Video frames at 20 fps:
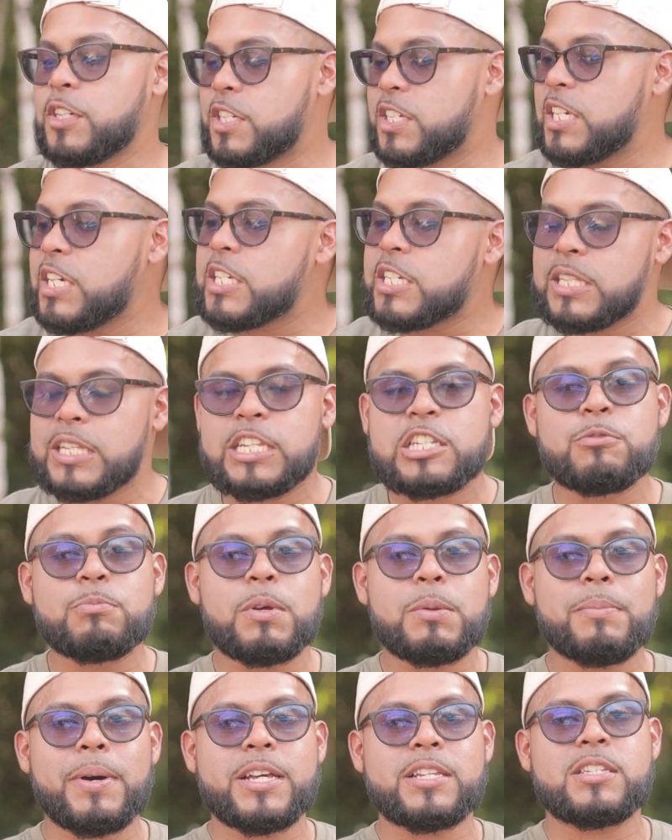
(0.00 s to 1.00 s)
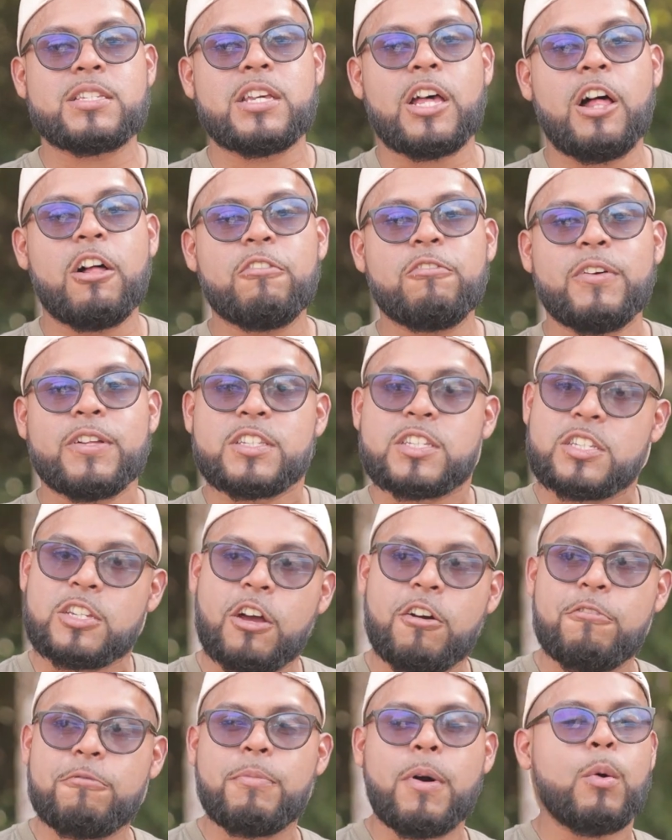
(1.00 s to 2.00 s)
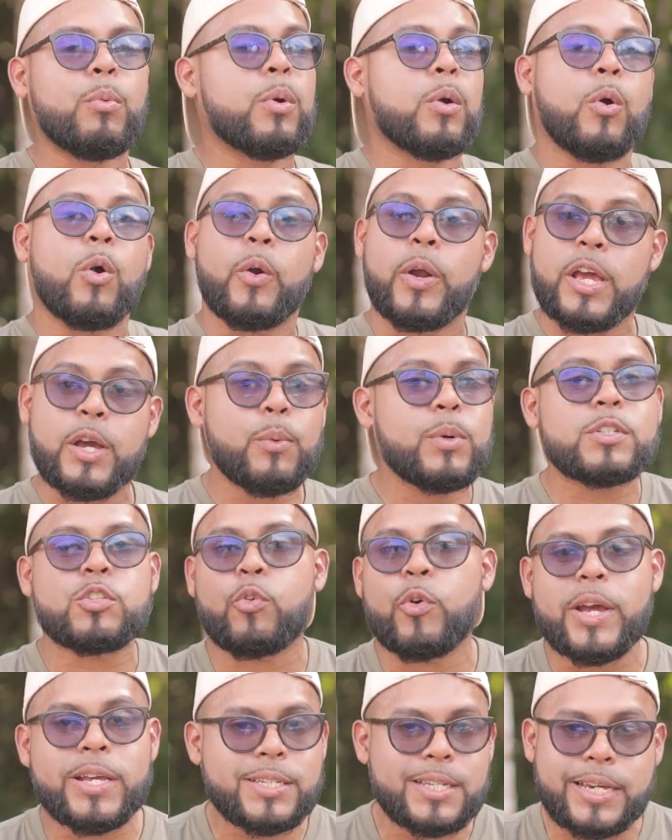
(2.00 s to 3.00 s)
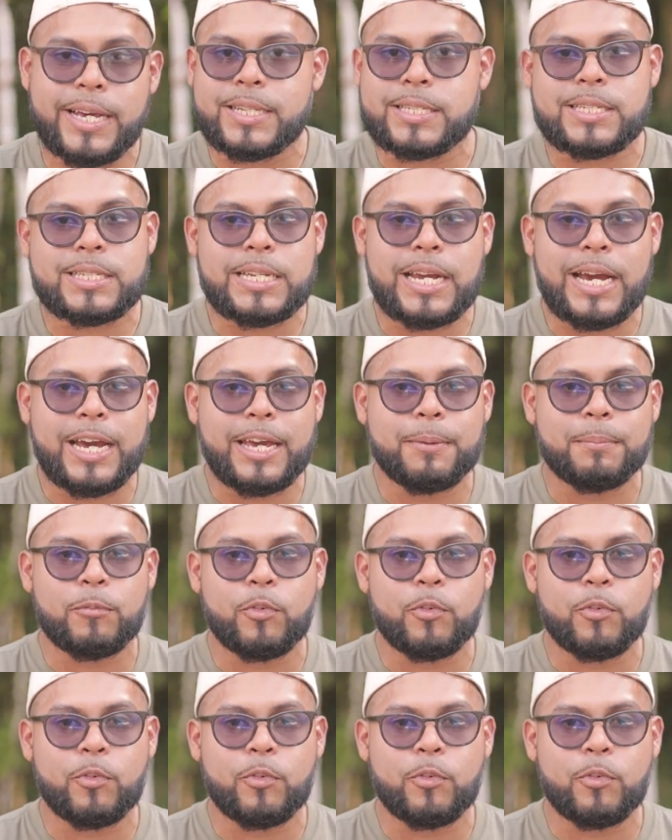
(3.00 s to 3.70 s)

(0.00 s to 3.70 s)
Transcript: to season this meat myself and stuff, but it was a race against time,